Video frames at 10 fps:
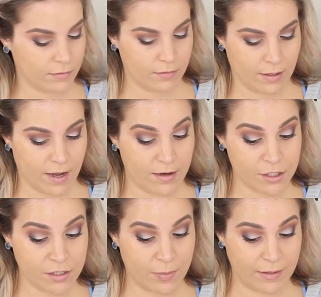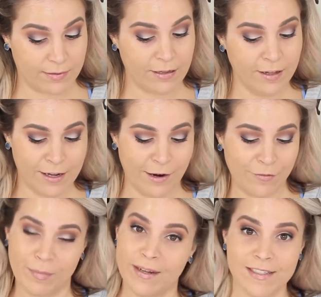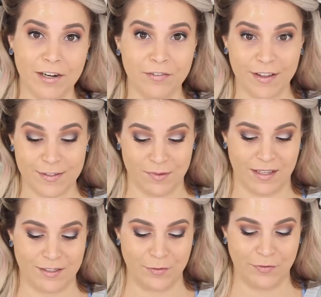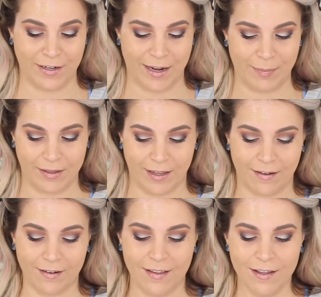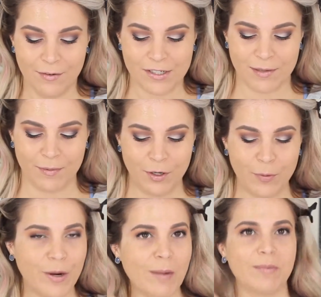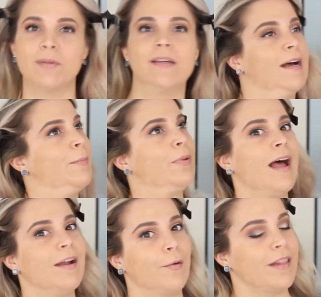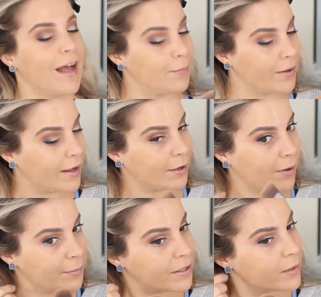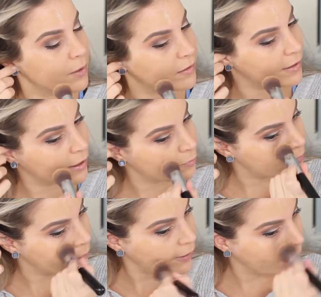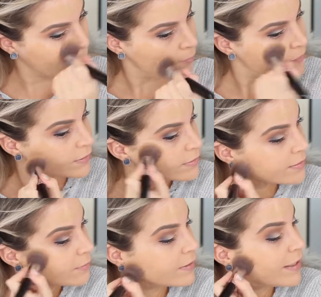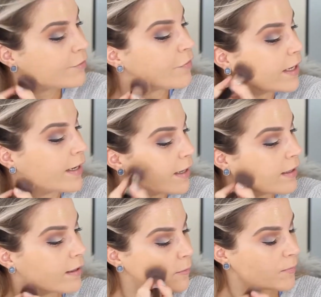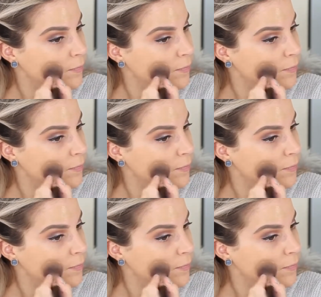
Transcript: So I kind of just basically cover my entire face with that doe foot applicator, which you could probably apply it with that. But anyway, I'm going to blend it out with my Sigma F80.